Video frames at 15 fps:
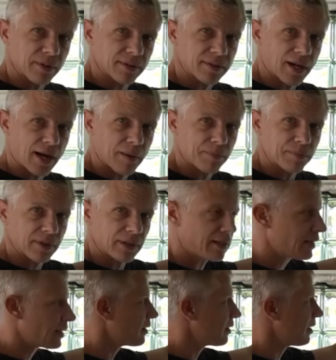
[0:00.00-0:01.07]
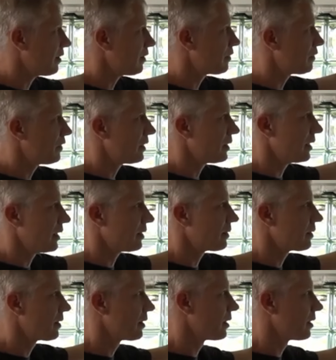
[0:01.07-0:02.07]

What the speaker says: the top that I need to fill in.